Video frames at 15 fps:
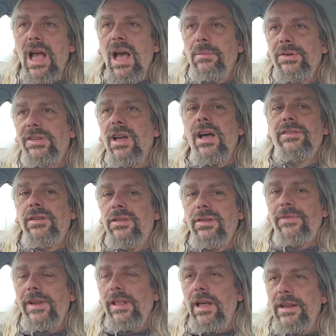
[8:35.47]
I'm starting to
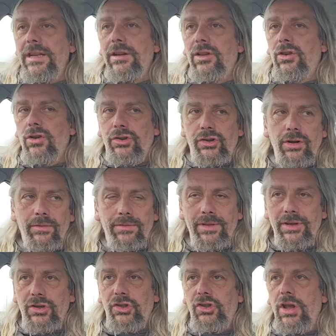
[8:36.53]
feel I need a cushion for
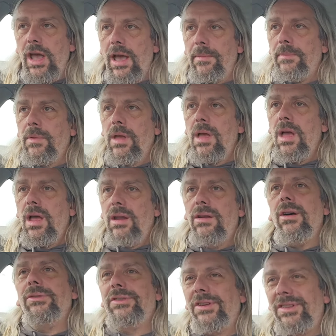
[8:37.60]
this chair.
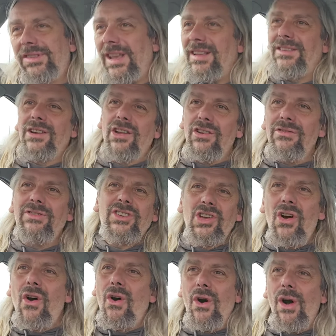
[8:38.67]
Not to sit on, of
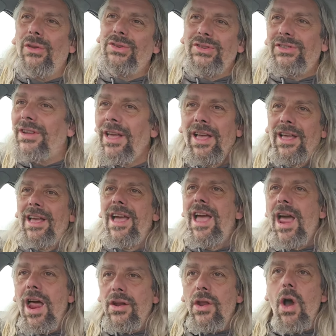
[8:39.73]
course.
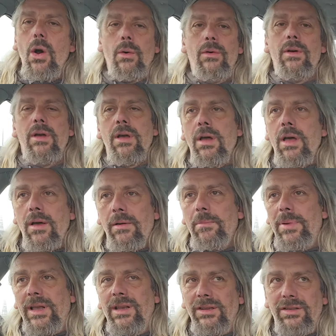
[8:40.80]
No,
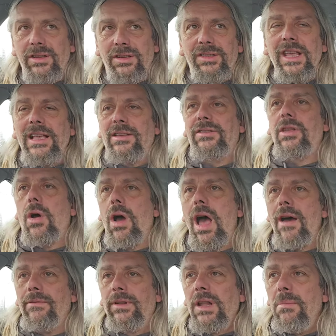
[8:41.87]
because the seats don't
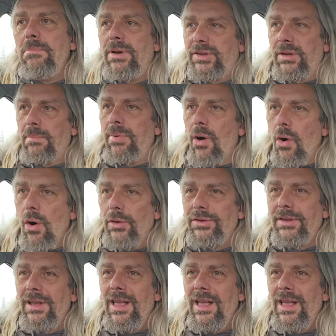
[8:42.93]
have lumbar support.